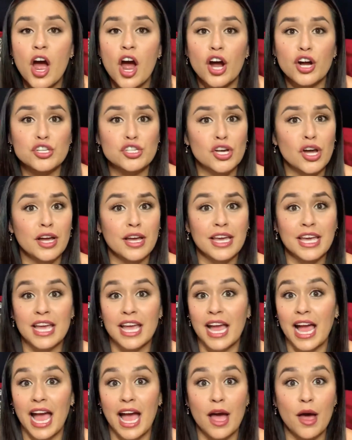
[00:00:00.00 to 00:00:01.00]
are
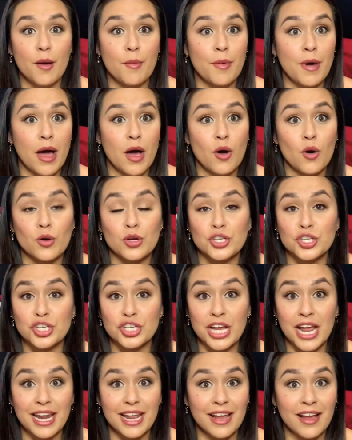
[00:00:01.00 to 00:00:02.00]
talking about
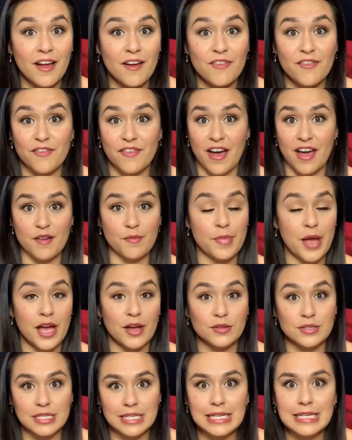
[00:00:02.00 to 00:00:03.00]
shedding 5
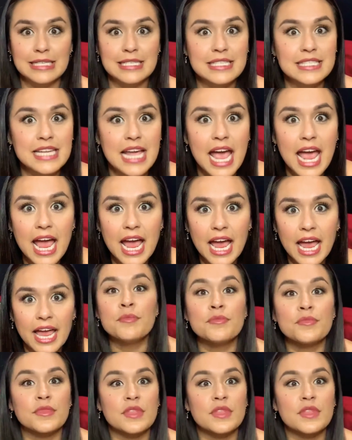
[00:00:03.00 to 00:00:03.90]
pounds in a day.